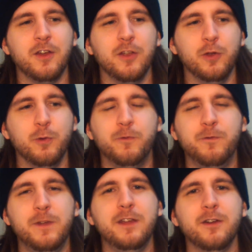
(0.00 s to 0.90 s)
you
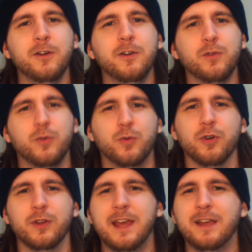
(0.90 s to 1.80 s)
fear
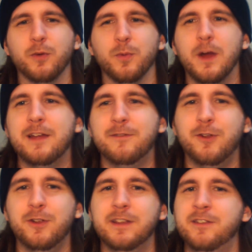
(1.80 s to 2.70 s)
or like a
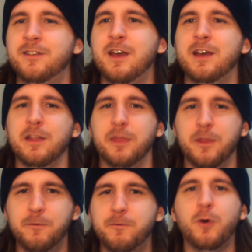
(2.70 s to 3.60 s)
rival, it's
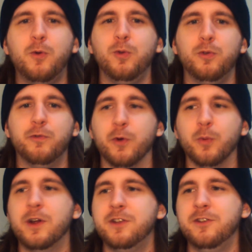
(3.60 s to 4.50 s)
the fold
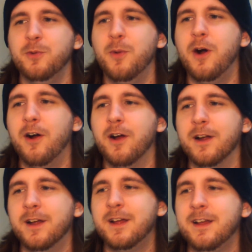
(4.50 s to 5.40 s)
for what you
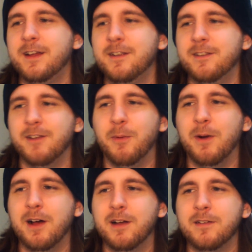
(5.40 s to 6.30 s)
are. So,
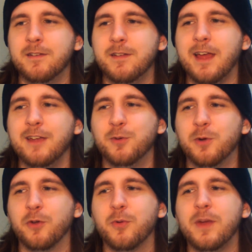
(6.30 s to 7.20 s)
uh, yeah, he
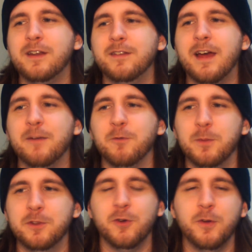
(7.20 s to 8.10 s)
sort of created that from
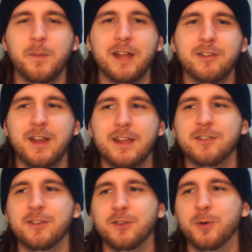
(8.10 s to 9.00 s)
his own
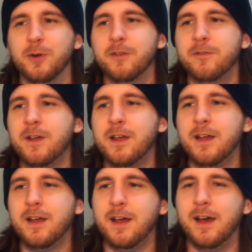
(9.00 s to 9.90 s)
imagination, sort of.
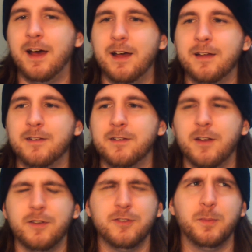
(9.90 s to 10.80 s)
Uh,
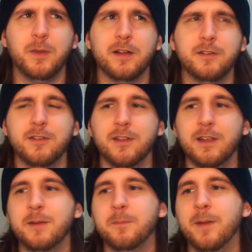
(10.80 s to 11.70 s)

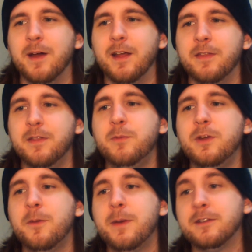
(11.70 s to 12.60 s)
subconsciously. But uh, then
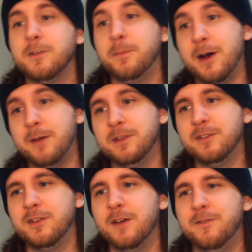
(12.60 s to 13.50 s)
we go back to Baam
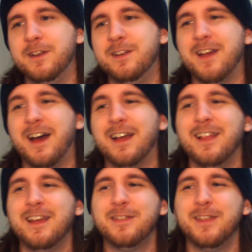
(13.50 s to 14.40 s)
and stuff, and I
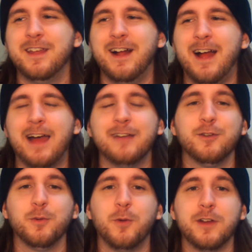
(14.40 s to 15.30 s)
like that uh,
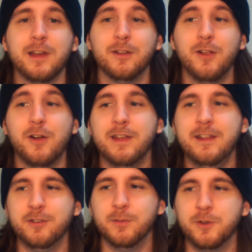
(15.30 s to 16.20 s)
as they're walking along,
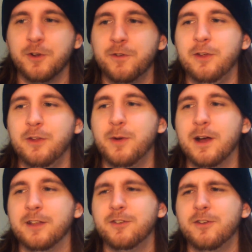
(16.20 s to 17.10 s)
he's observing
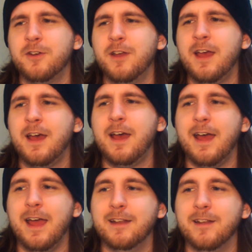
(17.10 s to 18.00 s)
Han Sung
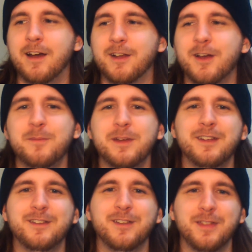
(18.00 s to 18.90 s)
and uh,
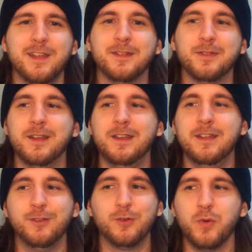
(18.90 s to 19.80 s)
coming to think that
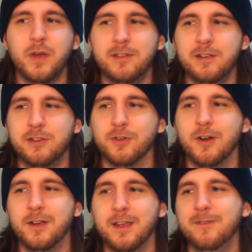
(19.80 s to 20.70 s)
he's crazy
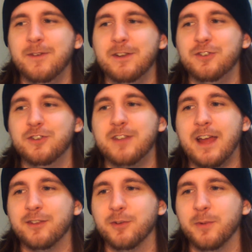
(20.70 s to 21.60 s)
strong even just
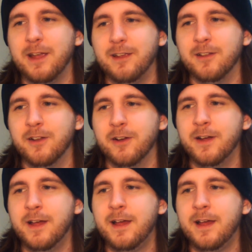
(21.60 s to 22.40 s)
as a regular.